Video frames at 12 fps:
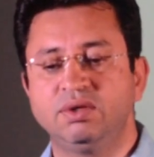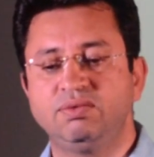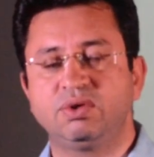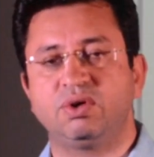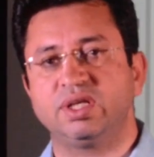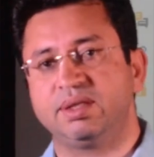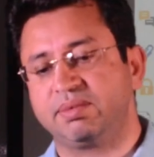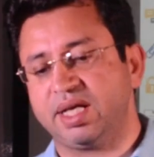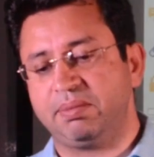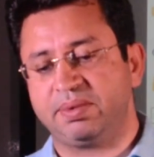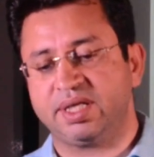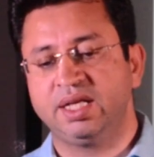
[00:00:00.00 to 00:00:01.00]
We call them
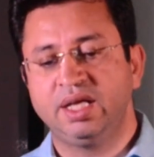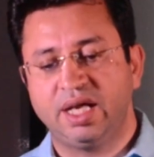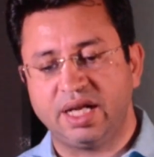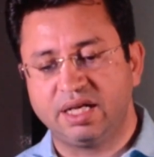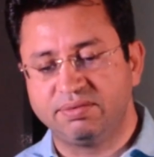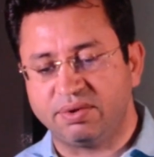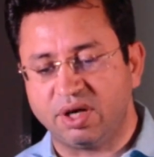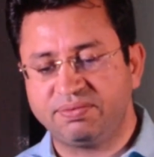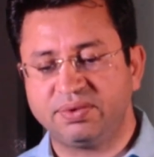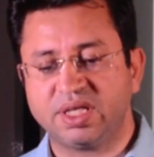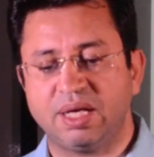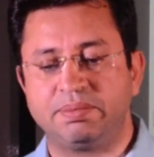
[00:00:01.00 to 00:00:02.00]
capital, and reward
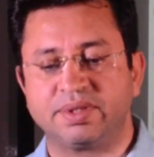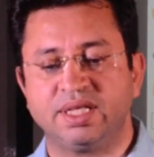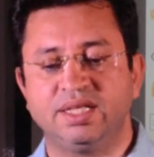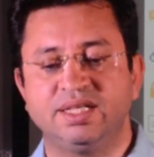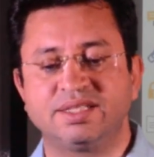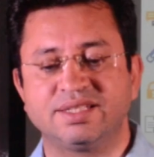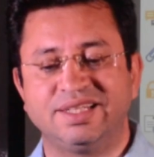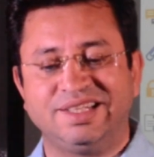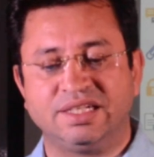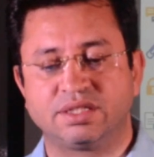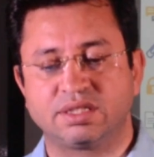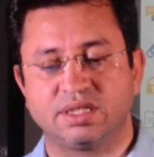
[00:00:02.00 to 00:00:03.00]
for capital is
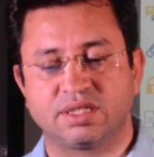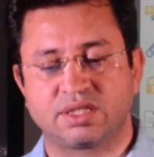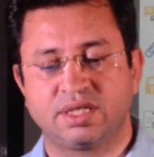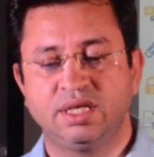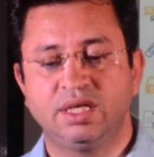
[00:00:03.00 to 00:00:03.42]
interest.